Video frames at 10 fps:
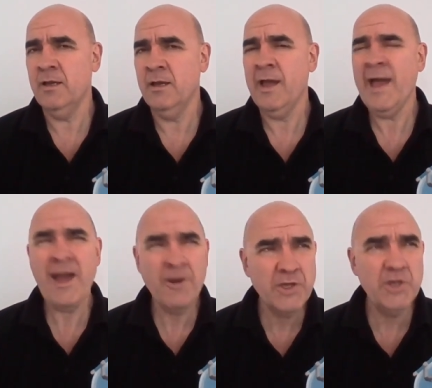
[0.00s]

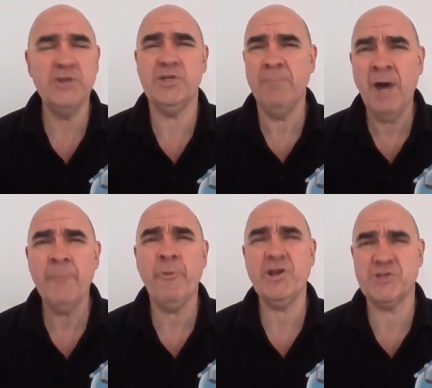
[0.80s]
How good are my
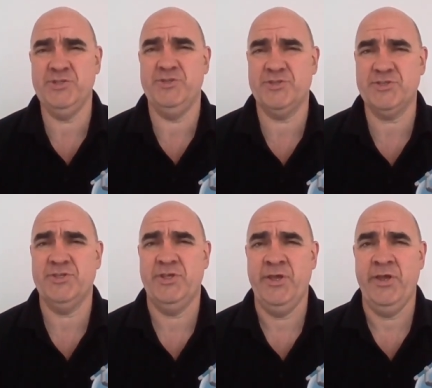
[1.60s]
impressions?
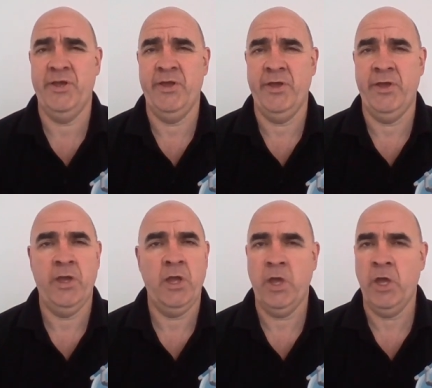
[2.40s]

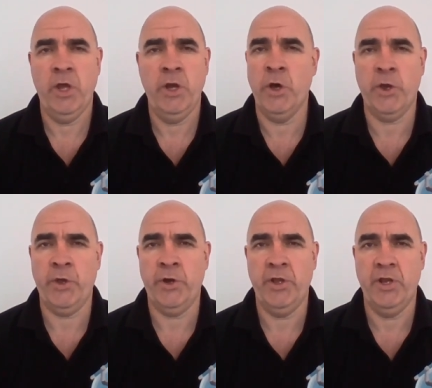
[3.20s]
Not good.
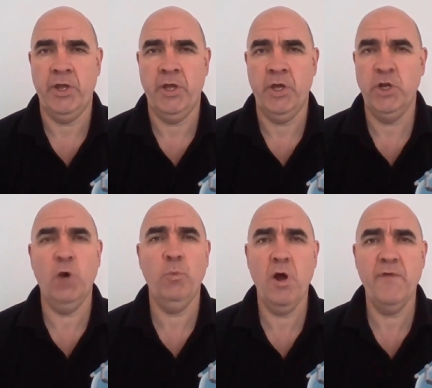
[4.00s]

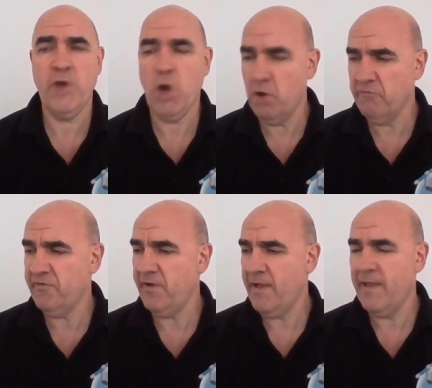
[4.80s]
Not worthy of
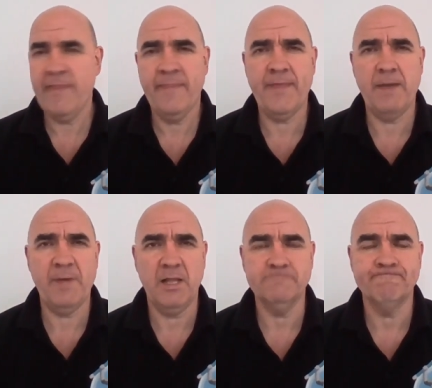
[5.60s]
that
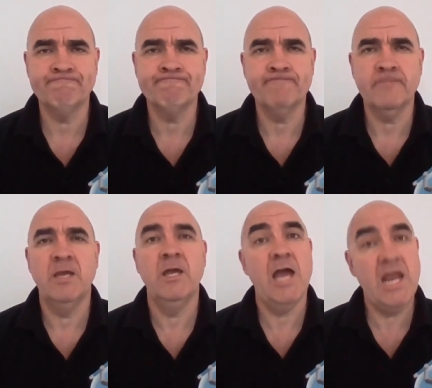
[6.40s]
bell.
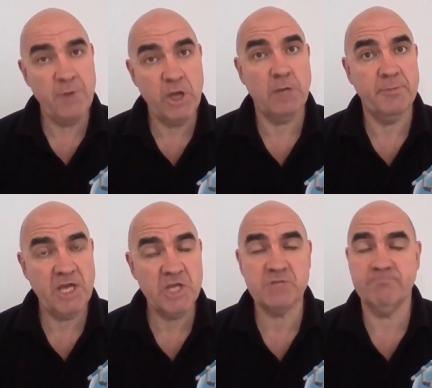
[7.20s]
Anyway,
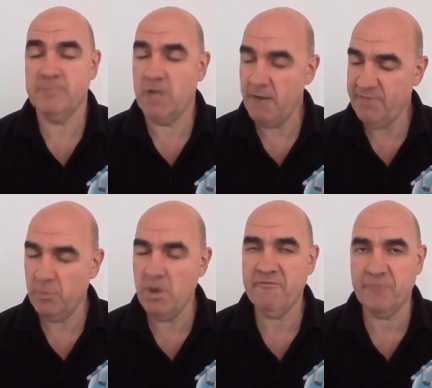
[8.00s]
accommodation. I hope that
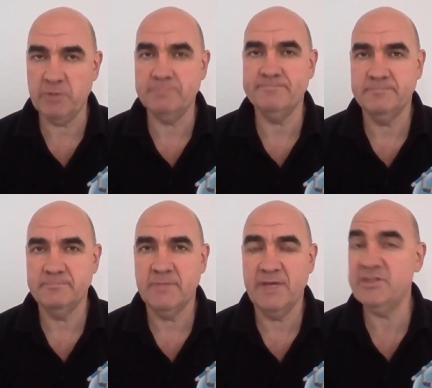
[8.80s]
worked for you.
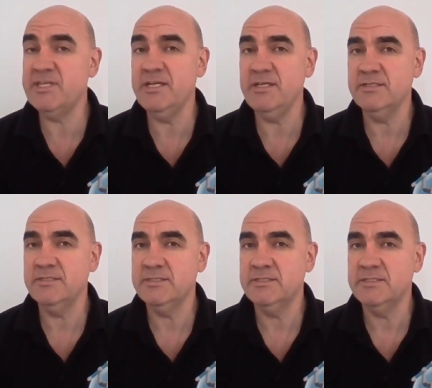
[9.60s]
If it did,
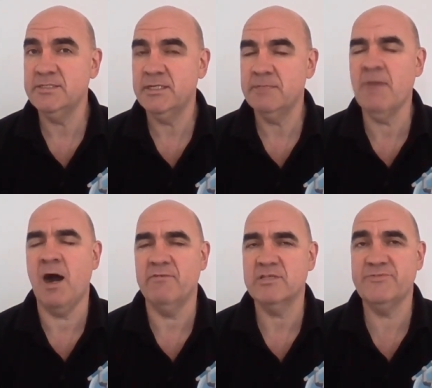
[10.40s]

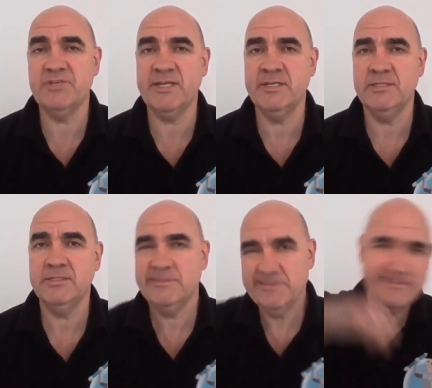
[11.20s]
marvellous. If it didn't,
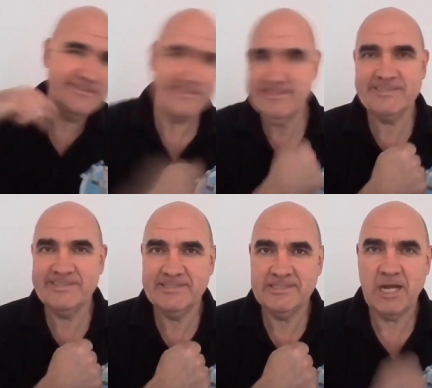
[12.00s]

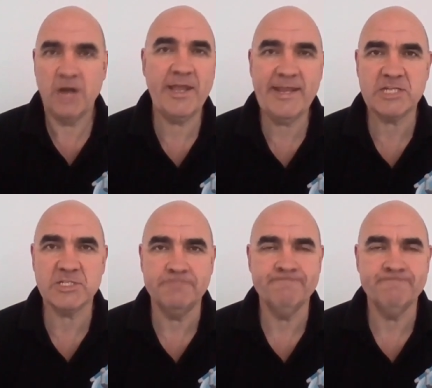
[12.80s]
I'll get you next time.